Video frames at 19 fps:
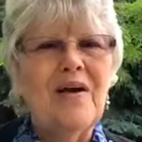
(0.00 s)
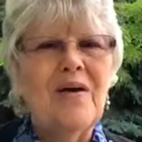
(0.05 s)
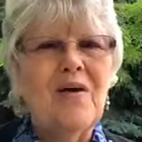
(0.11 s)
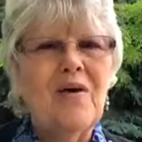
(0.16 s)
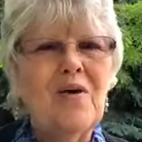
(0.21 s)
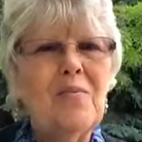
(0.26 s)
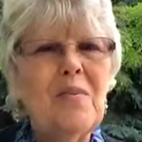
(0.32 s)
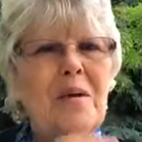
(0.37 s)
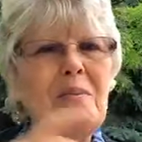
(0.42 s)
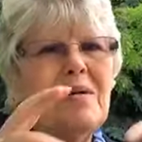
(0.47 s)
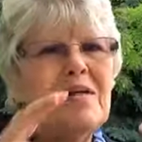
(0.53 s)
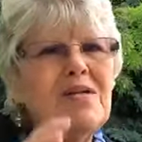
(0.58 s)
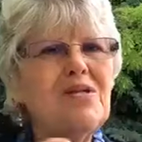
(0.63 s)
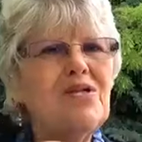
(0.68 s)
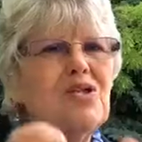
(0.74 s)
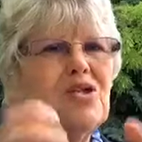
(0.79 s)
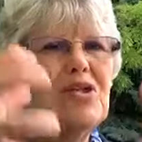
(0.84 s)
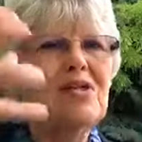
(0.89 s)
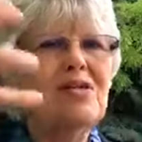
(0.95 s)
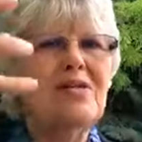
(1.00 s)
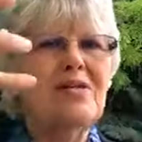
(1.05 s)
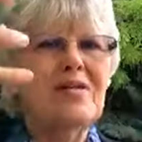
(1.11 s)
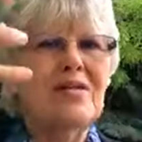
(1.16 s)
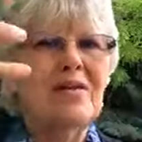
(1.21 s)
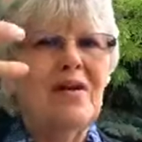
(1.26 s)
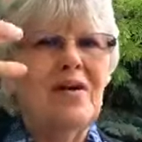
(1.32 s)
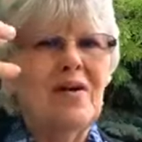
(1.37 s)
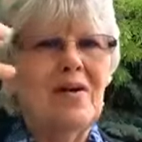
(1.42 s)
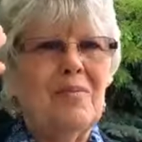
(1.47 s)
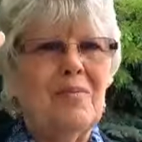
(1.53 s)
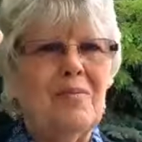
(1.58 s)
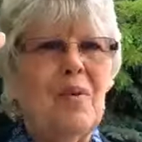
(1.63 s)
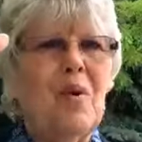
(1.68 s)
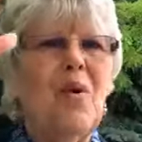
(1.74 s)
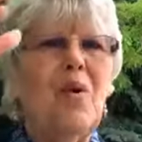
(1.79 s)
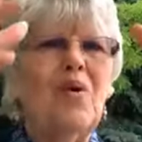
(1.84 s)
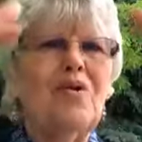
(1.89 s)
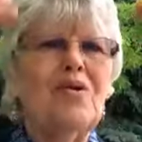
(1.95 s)
Or, or maybe it's just
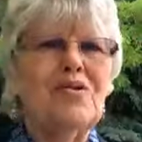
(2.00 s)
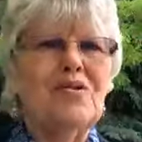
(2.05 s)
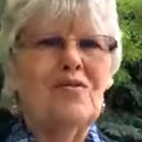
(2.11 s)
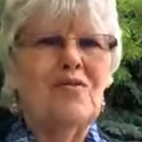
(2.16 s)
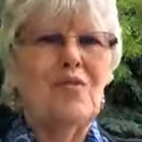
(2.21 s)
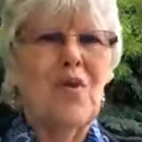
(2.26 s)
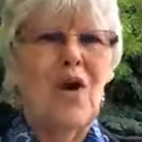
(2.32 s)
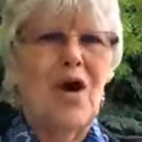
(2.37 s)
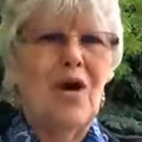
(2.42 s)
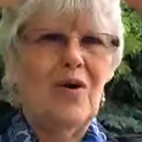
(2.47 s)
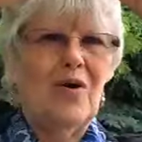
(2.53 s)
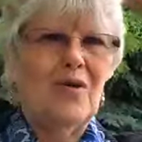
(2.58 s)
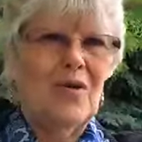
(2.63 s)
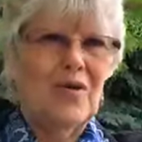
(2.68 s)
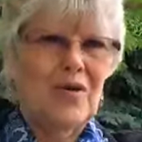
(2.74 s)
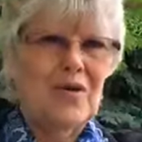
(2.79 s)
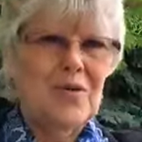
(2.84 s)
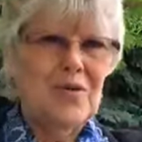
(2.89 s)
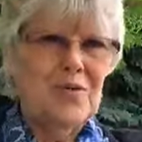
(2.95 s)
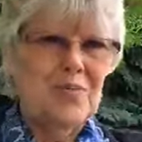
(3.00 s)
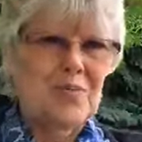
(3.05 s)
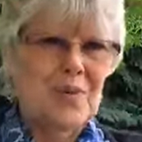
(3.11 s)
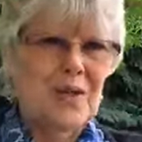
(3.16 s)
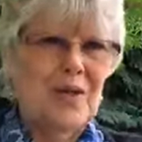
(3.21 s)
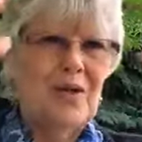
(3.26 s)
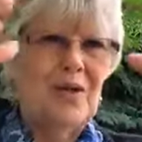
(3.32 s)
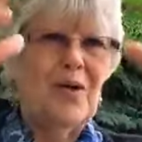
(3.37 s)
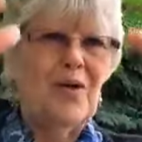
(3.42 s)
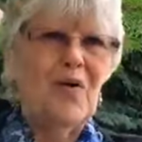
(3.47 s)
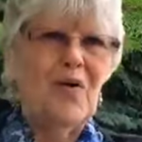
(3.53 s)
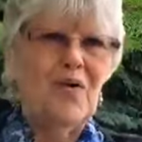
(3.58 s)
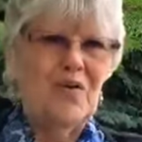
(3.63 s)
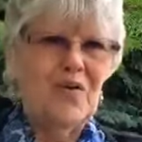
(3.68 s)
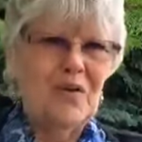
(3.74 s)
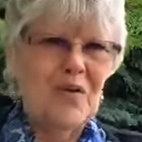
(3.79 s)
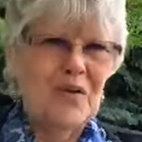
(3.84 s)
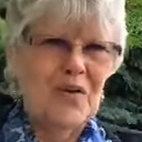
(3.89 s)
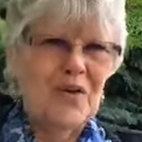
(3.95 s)
bowls of water that are spilling
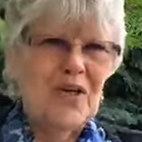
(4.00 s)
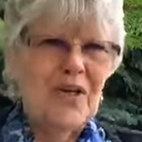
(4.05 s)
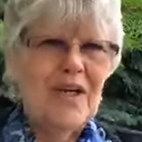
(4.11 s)
over.